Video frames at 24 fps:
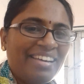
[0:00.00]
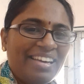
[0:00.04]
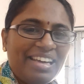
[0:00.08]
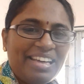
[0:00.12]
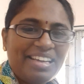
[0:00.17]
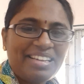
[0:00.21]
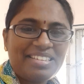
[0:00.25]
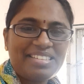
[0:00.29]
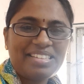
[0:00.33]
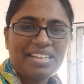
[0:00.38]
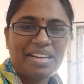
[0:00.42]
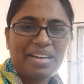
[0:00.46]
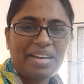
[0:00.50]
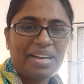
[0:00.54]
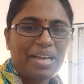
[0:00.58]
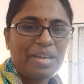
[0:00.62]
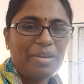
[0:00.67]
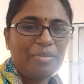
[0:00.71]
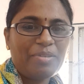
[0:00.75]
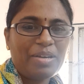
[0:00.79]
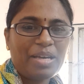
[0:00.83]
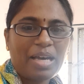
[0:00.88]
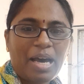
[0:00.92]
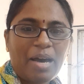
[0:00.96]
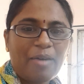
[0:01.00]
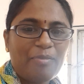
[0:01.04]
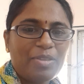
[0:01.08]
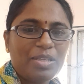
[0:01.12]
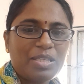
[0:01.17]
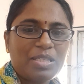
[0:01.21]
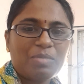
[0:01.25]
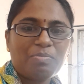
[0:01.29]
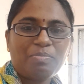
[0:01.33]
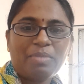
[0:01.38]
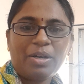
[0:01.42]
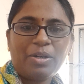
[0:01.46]
in Chennai we have
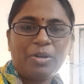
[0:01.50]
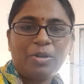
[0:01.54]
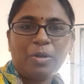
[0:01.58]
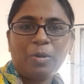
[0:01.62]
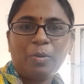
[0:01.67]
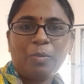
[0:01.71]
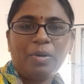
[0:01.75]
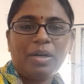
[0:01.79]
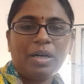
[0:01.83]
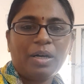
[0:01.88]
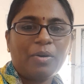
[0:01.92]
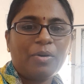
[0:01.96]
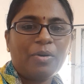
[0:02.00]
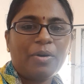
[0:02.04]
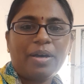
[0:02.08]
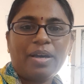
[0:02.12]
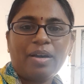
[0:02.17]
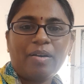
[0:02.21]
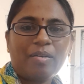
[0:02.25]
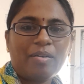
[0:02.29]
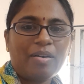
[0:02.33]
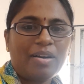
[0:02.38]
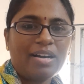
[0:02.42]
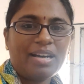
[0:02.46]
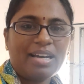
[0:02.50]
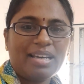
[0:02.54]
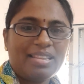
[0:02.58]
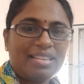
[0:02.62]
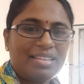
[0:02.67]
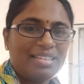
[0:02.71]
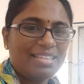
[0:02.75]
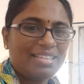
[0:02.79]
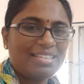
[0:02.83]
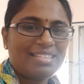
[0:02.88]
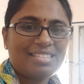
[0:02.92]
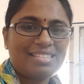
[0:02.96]
this metro work going on,
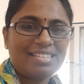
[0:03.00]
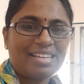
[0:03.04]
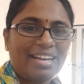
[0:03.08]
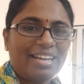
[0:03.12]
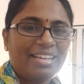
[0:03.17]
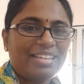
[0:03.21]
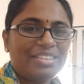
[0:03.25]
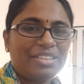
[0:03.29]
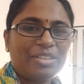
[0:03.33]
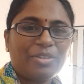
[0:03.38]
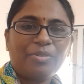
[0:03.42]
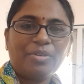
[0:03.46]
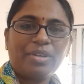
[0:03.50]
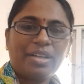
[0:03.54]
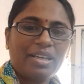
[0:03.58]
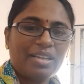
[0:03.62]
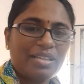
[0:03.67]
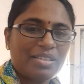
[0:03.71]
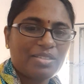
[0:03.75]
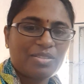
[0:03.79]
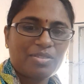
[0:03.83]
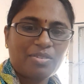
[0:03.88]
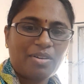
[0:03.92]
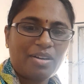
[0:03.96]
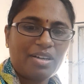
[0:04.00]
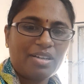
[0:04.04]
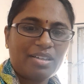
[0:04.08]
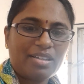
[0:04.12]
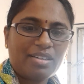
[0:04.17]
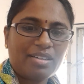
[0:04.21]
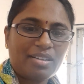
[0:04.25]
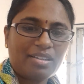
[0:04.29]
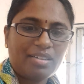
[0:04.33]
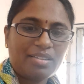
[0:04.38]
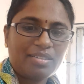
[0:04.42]
and this child shouting is not